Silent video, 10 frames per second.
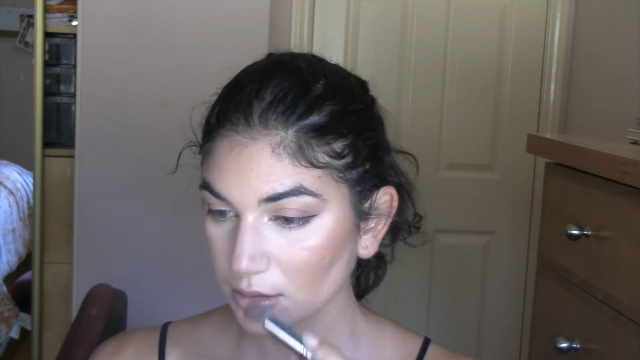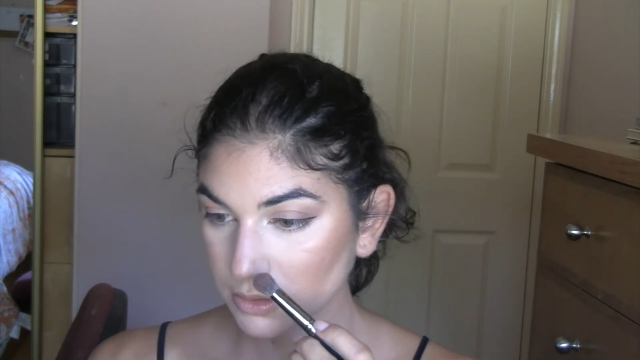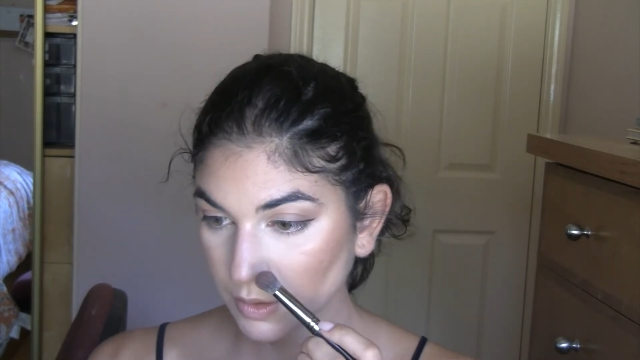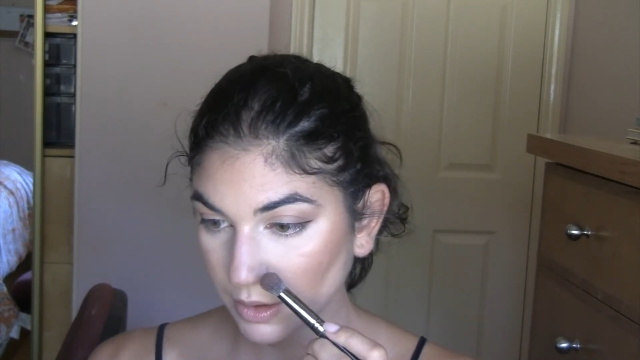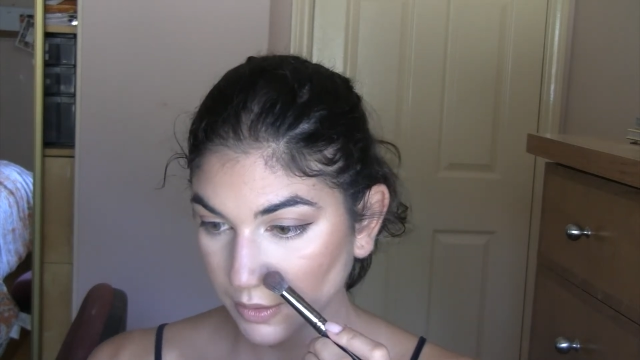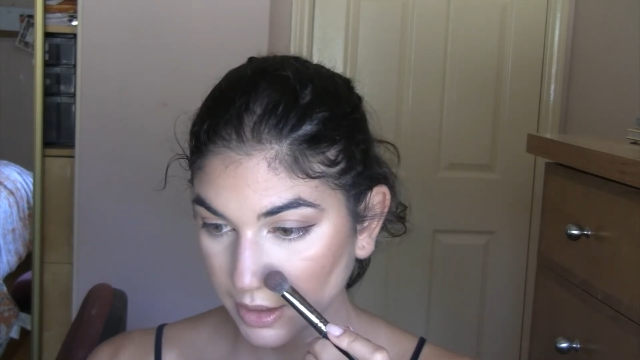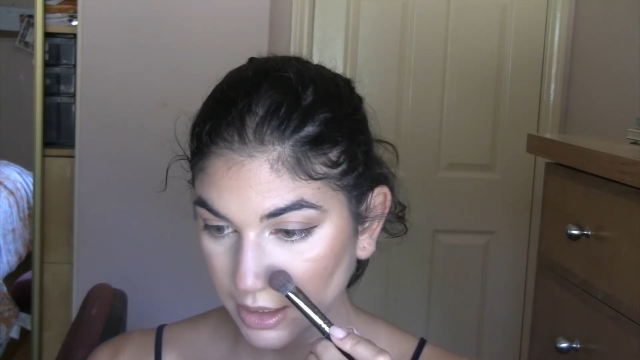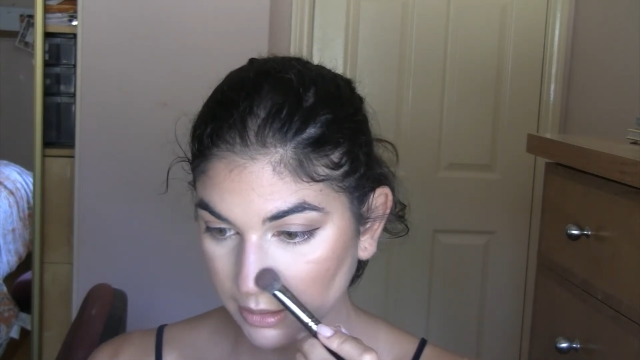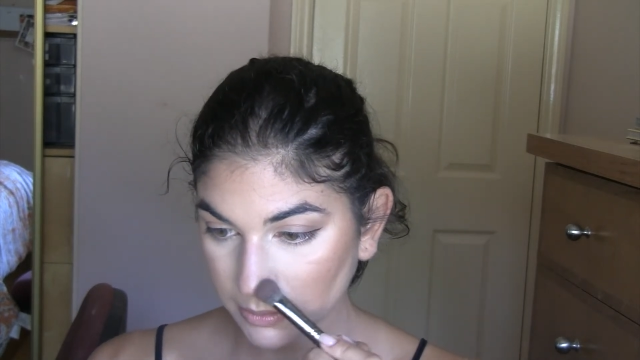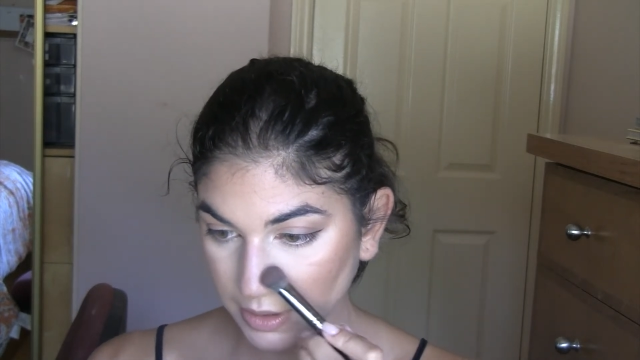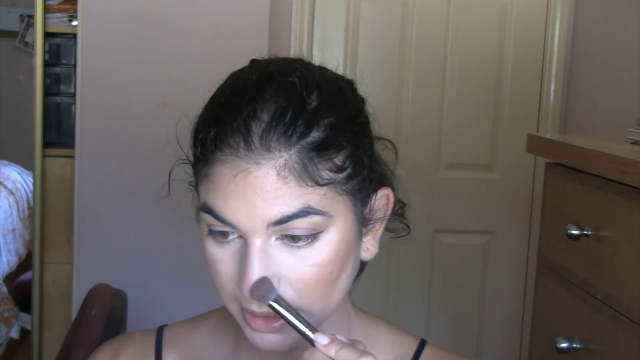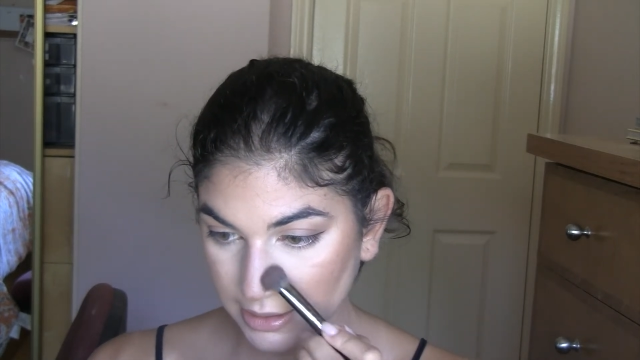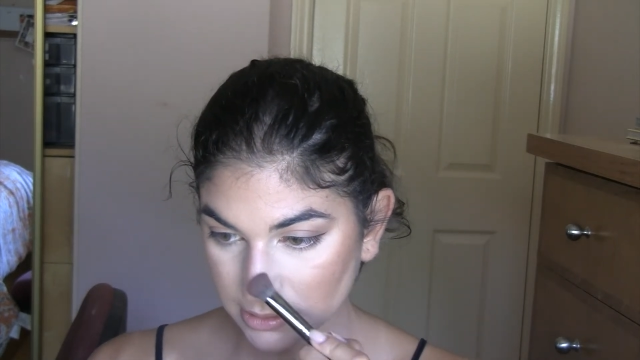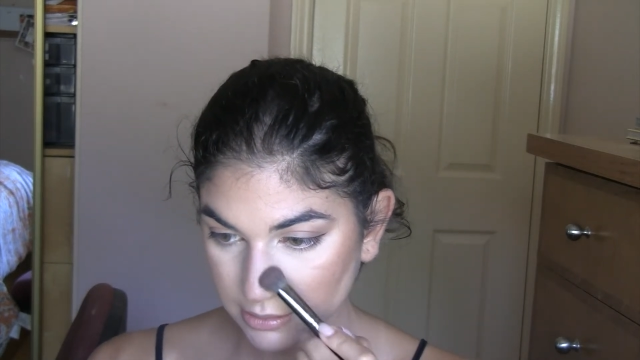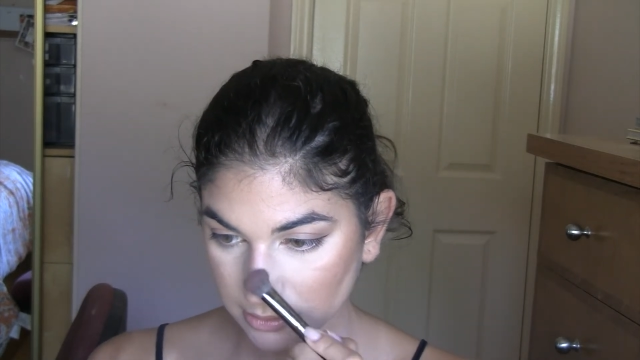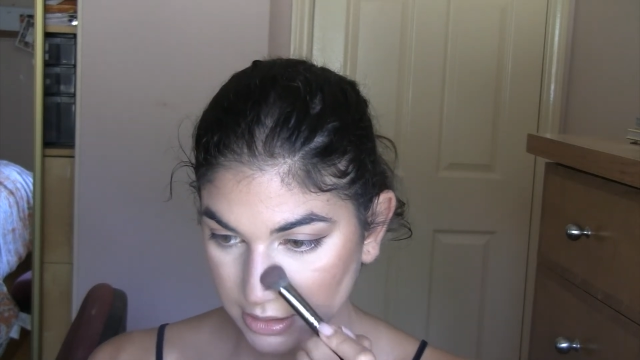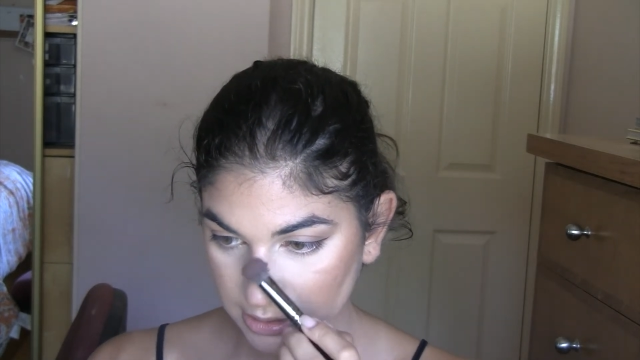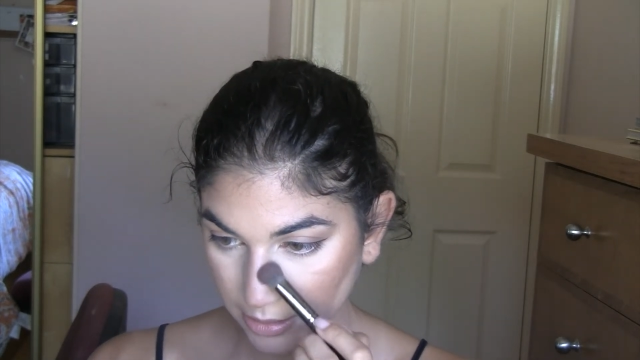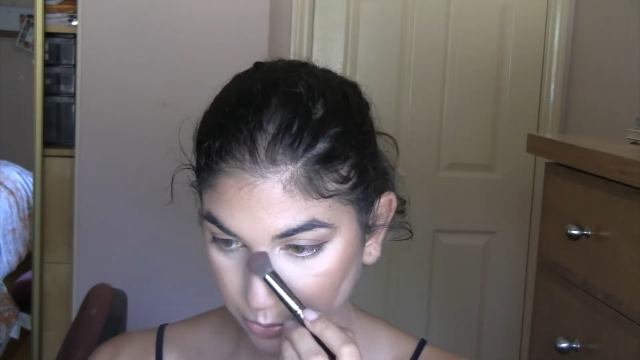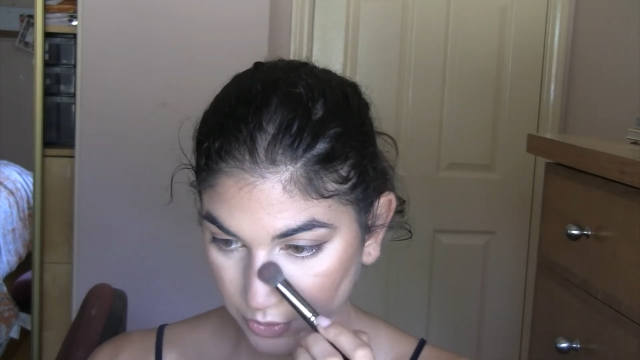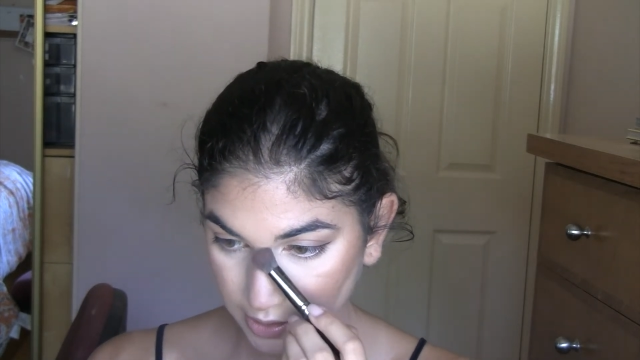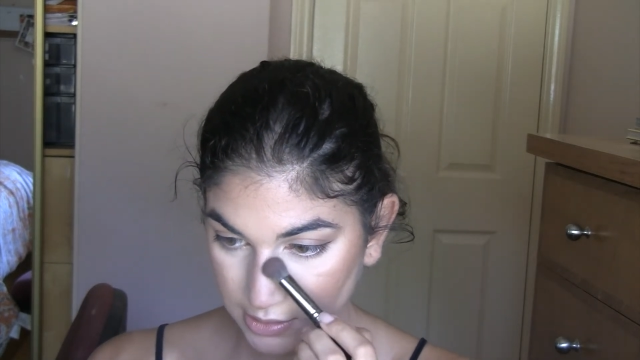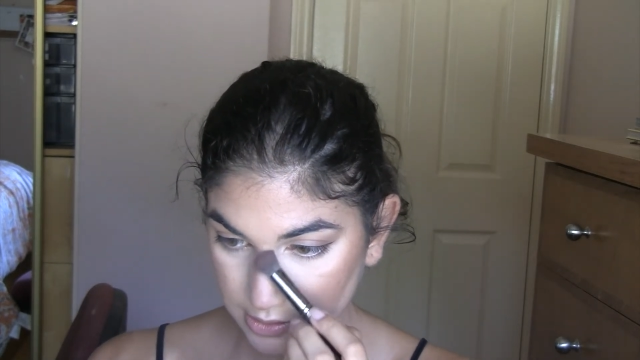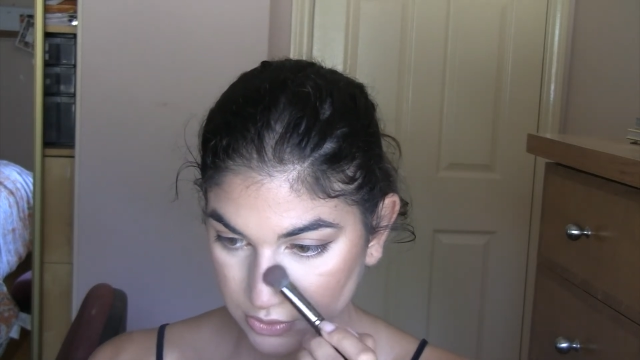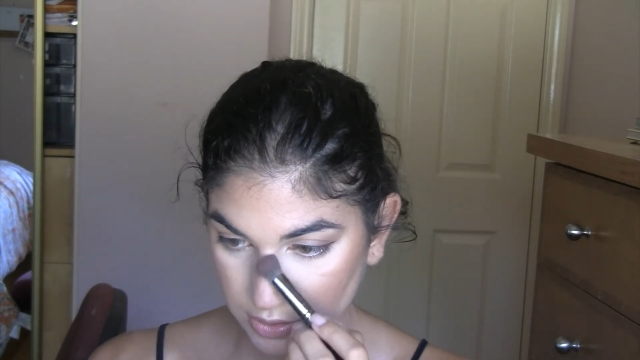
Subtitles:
So I go ahead and blend this upwards,